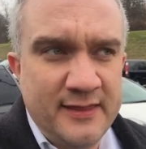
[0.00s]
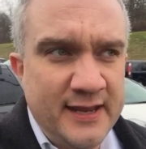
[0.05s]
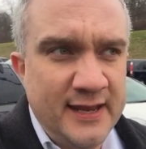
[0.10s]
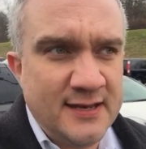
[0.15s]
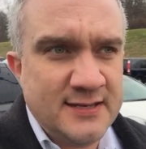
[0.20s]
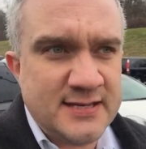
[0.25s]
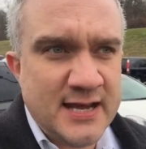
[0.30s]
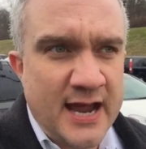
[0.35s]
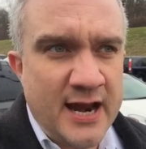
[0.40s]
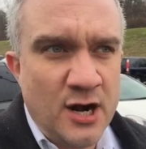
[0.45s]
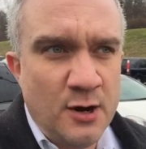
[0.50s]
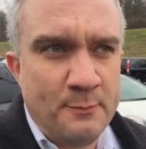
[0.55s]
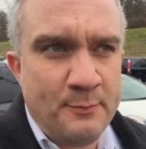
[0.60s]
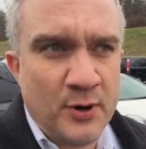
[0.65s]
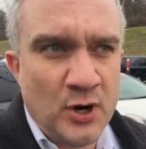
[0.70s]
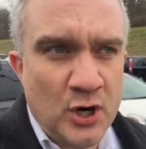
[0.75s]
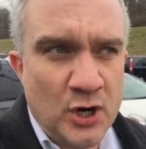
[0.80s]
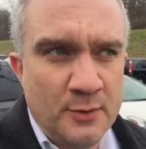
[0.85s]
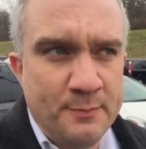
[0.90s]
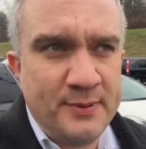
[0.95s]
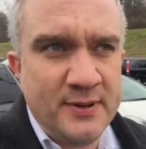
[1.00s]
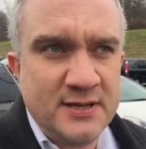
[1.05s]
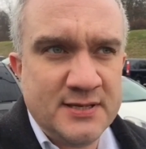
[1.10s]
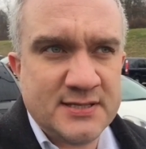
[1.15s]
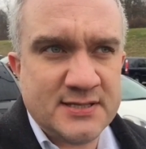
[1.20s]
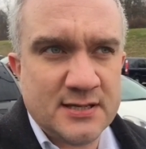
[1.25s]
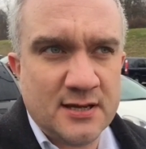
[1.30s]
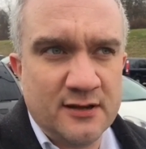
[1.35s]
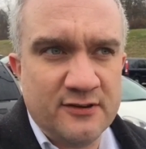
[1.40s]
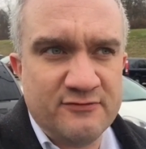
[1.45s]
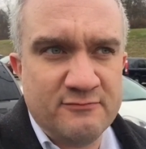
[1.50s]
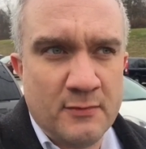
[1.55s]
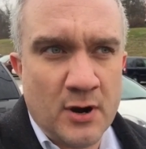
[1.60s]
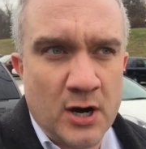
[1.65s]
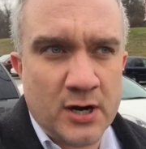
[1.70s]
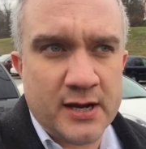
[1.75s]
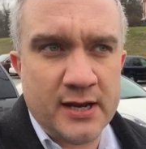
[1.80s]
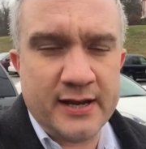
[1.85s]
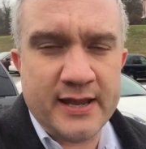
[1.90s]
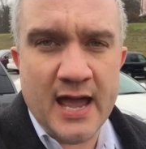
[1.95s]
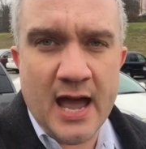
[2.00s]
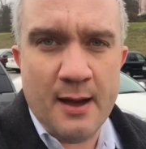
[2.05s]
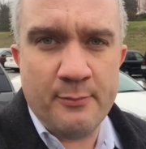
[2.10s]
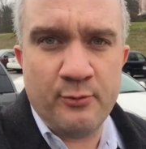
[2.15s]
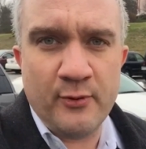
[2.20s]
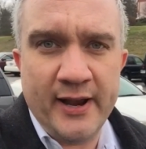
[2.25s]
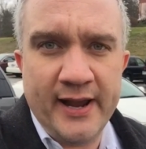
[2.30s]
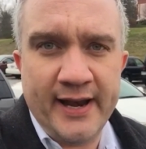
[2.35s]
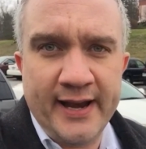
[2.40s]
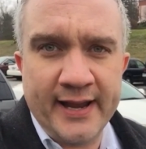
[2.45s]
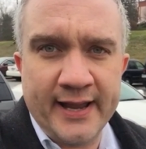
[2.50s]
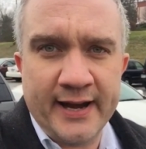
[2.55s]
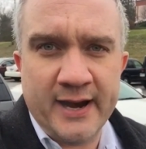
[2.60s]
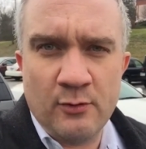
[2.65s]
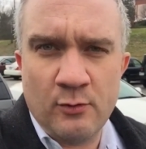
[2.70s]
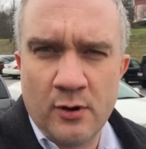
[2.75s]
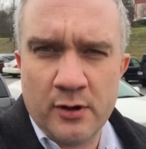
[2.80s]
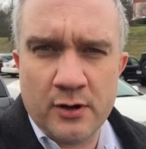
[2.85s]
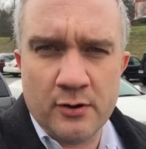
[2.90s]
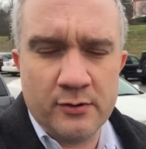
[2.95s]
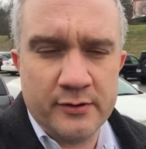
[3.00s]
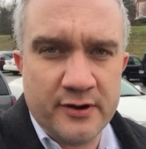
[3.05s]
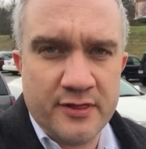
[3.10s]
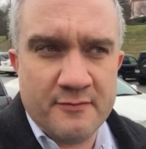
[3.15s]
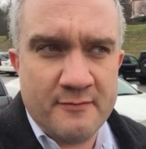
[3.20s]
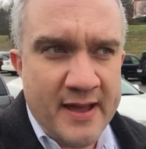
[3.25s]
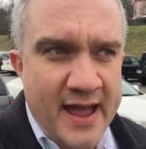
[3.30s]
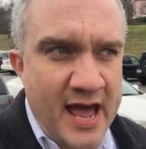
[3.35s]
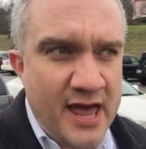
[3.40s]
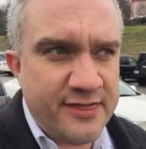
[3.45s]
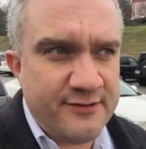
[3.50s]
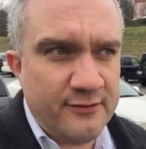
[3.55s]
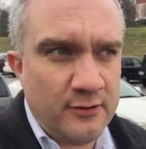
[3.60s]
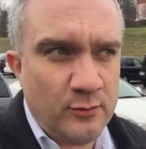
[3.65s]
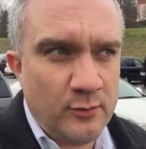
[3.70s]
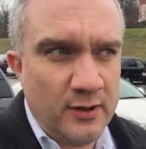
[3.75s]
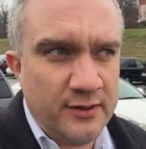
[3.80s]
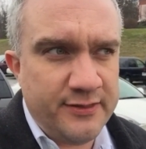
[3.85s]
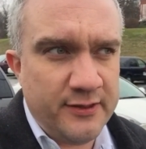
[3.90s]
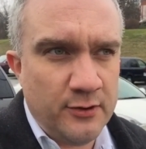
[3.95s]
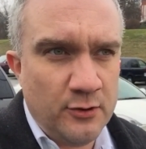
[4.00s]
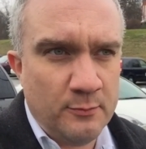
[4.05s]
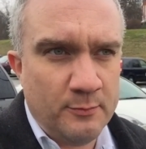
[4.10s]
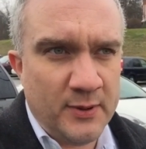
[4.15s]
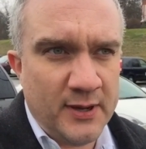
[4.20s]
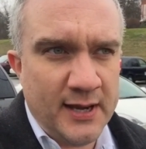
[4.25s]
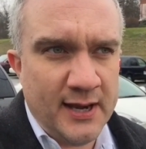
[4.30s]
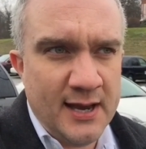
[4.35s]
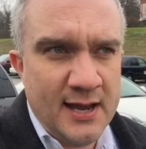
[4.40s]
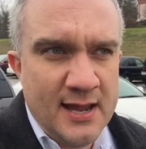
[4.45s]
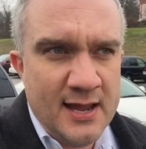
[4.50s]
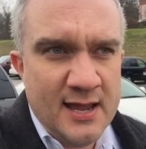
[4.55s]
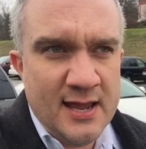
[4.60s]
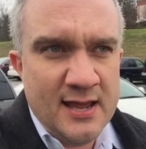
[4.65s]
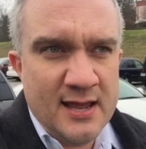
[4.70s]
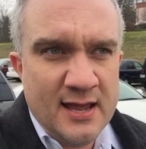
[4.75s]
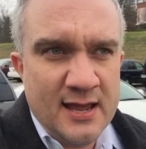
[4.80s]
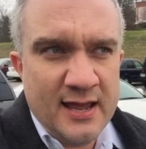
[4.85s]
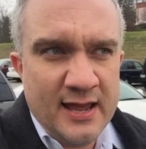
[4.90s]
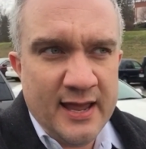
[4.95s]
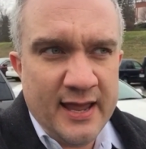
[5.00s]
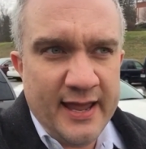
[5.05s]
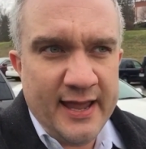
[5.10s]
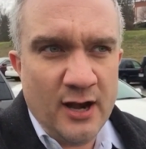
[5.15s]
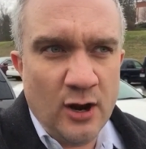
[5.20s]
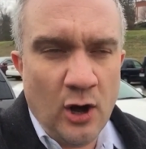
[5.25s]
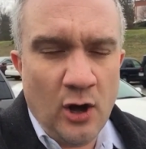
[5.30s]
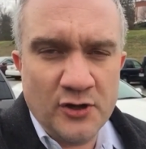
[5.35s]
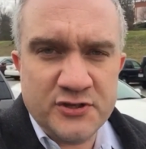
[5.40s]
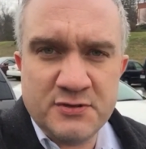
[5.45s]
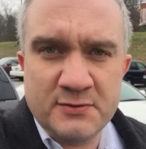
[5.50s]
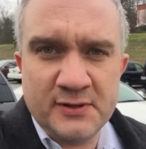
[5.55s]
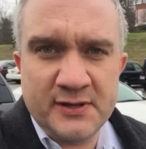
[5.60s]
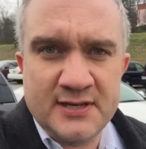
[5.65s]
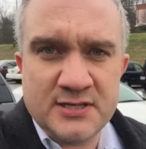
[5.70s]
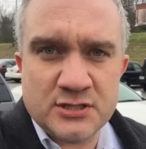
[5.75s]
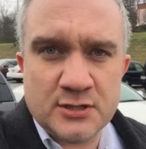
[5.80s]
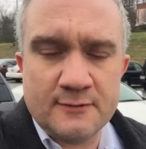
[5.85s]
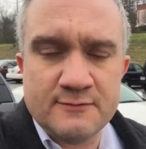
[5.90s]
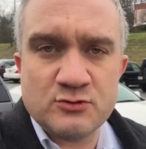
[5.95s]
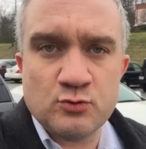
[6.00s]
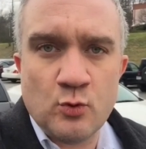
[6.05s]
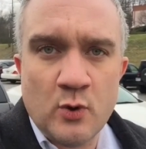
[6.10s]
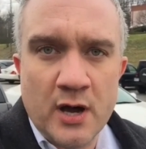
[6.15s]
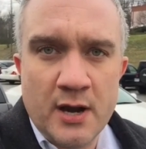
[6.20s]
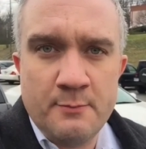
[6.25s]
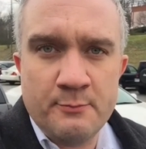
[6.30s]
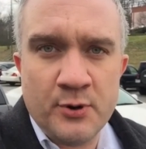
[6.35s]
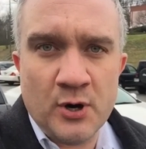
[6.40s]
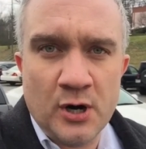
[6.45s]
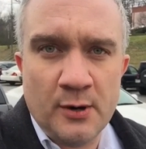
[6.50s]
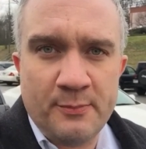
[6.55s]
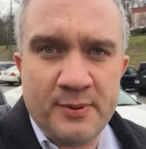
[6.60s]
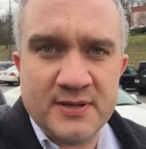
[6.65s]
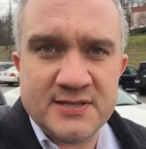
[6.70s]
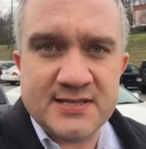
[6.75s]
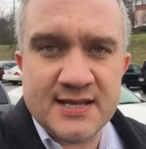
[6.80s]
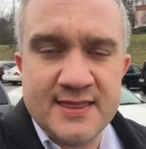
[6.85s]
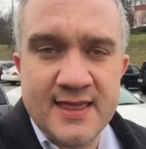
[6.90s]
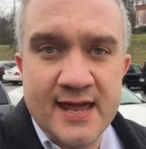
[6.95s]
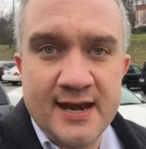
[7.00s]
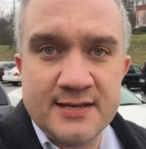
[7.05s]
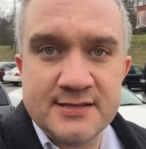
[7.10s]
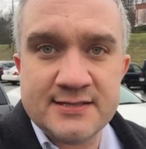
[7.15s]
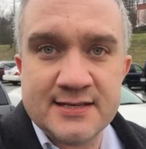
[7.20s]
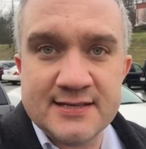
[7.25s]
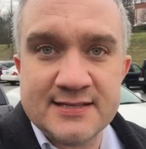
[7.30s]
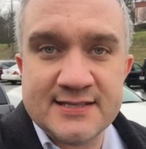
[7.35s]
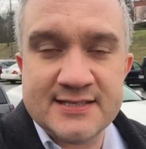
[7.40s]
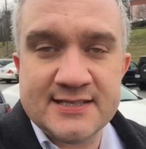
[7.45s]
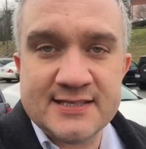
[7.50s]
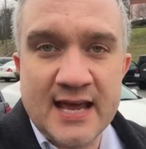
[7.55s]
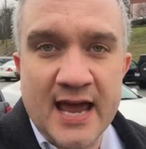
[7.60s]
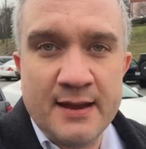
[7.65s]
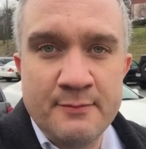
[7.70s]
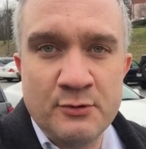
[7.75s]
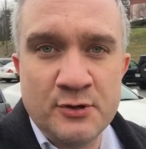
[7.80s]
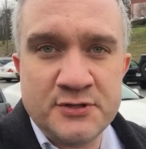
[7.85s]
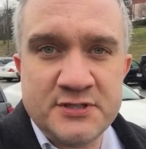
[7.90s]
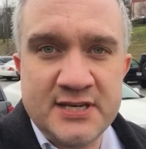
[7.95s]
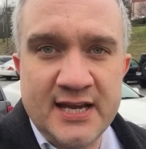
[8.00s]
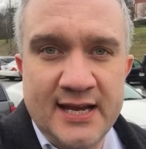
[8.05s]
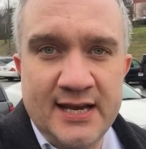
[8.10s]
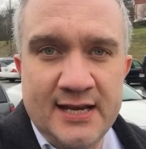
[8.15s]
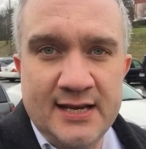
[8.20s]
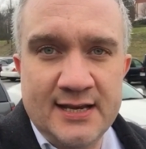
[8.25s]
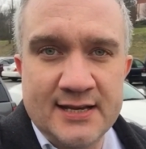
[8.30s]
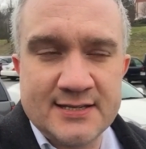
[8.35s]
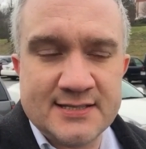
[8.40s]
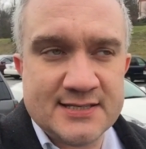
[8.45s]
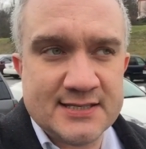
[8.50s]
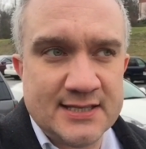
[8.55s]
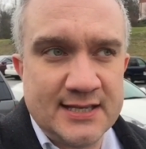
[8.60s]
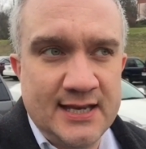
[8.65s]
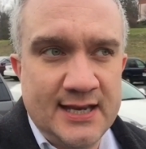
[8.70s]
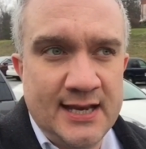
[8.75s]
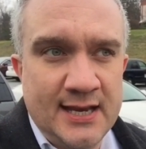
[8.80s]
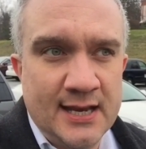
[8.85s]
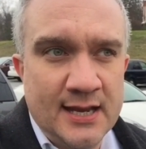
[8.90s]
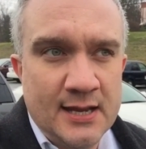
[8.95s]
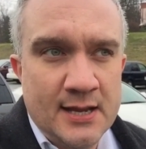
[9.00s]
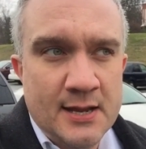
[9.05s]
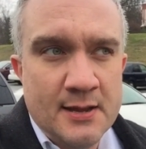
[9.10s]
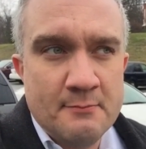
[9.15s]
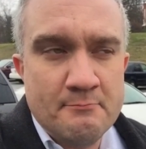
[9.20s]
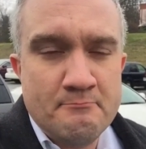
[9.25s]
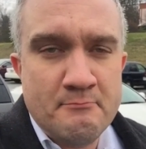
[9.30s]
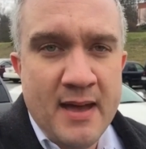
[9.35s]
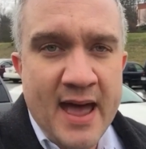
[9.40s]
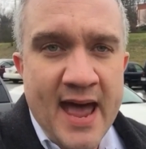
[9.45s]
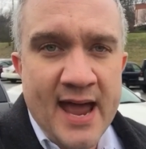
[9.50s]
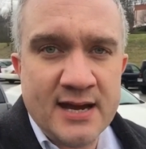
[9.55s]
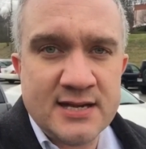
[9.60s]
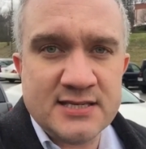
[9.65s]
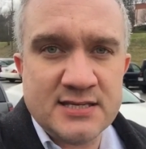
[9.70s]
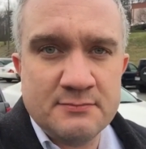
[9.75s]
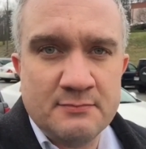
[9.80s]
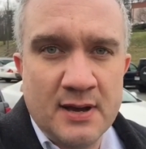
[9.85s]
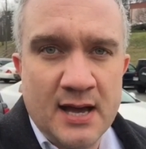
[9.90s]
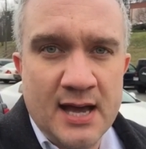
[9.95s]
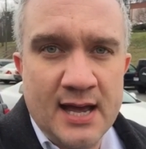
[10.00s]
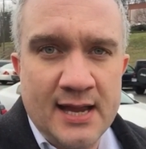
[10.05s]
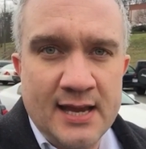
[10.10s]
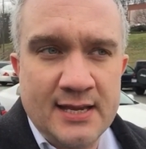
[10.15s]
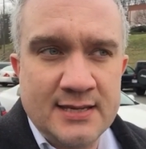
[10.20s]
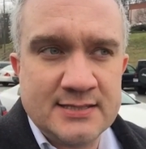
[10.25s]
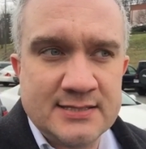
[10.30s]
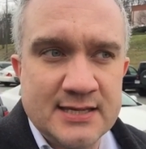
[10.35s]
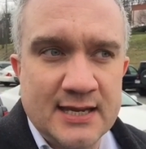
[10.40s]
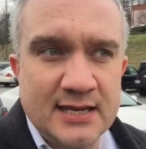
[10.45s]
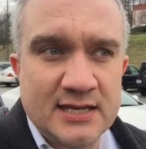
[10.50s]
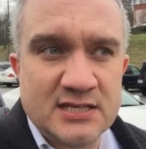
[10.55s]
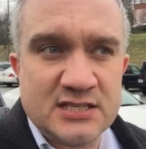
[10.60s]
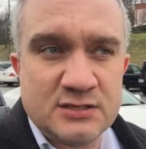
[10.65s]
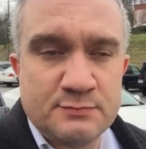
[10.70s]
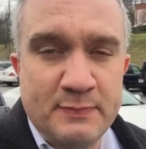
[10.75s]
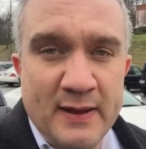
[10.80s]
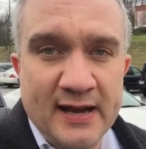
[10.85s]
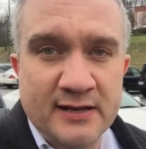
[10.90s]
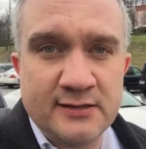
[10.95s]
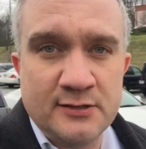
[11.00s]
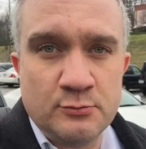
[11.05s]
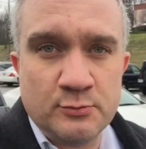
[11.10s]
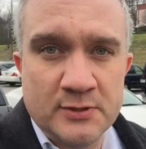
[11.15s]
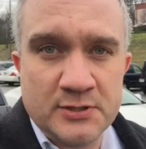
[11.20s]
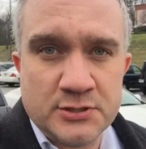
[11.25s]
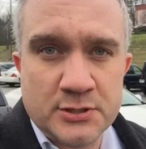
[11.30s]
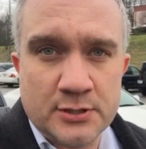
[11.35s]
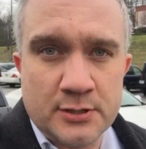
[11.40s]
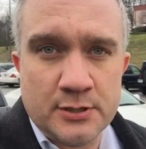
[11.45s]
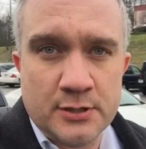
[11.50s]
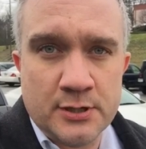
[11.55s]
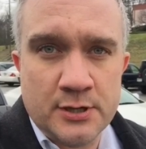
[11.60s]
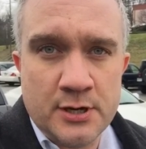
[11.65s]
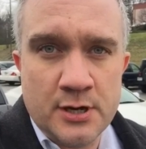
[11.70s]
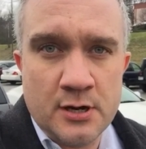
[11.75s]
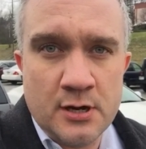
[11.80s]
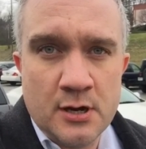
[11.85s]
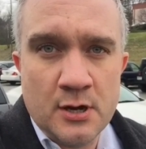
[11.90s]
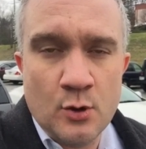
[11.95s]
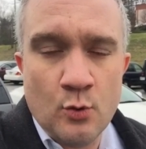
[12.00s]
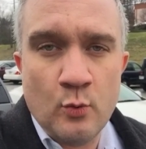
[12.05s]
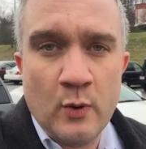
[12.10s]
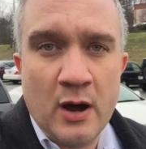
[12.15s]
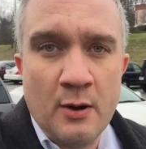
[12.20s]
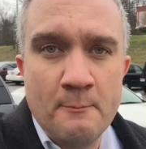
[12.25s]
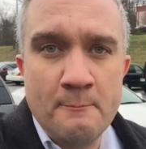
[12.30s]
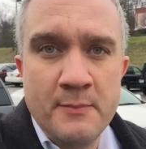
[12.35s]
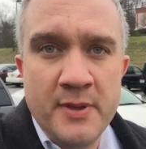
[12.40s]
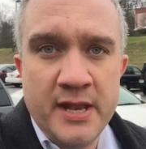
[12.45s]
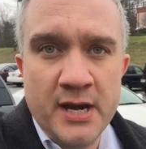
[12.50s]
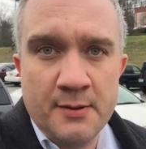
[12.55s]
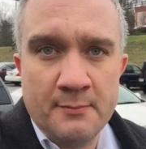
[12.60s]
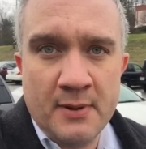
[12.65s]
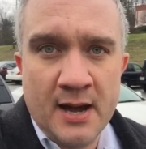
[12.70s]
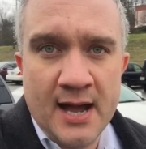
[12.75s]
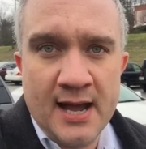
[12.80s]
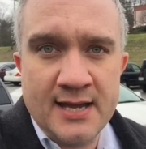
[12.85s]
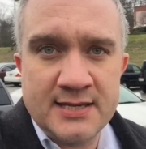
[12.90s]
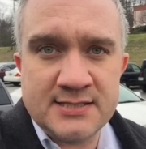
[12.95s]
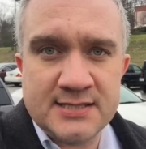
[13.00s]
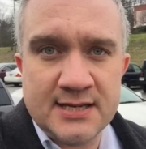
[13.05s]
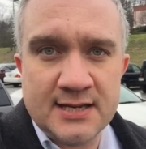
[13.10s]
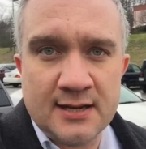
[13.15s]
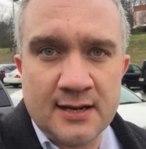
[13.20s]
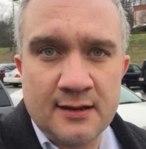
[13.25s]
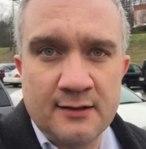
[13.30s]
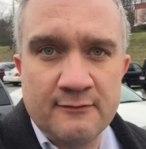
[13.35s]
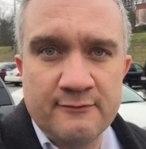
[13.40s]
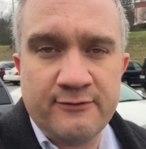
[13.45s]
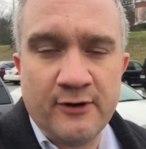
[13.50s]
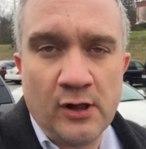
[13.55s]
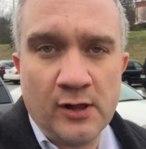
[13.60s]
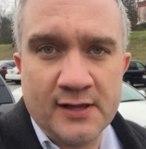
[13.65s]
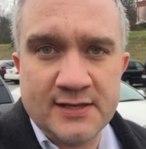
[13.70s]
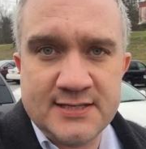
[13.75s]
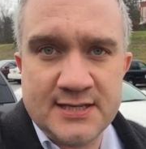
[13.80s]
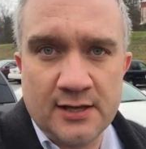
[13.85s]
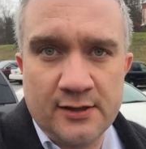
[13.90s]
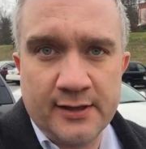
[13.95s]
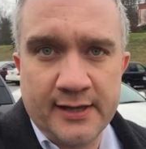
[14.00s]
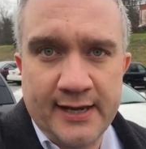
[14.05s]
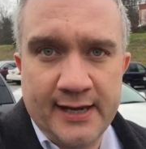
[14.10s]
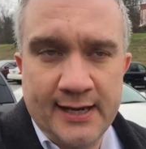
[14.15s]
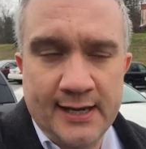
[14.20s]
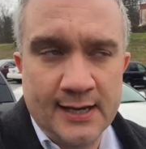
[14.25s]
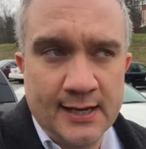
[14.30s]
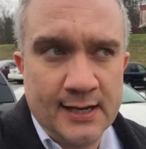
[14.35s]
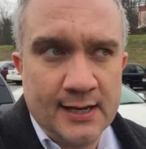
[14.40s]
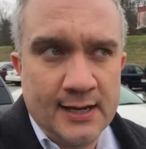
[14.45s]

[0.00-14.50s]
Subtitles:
The entire purpose of market cap weighting, and I won't go into the math of it with you, but it ultimately serves one purpose, and that is to simultaneously maximize expected return while minimizing volatility.